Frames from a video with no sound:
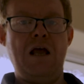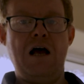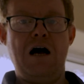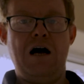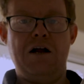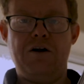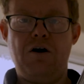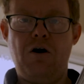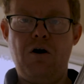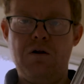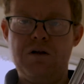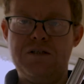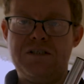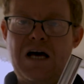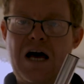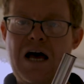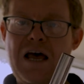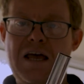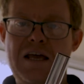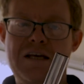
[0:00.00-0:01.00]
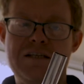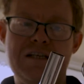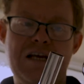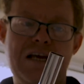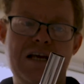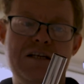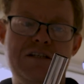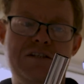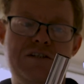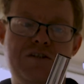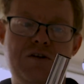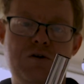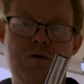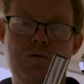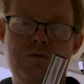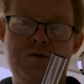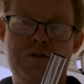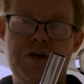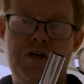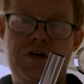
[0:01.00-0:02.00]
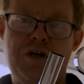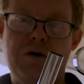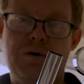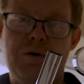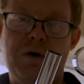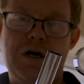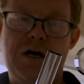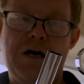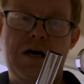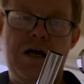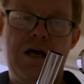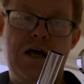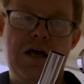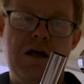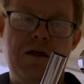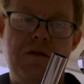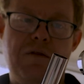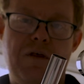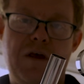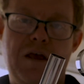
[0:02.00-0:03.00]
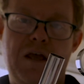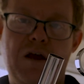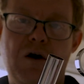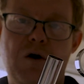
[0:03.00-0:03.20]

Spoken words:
And all of that is to secure the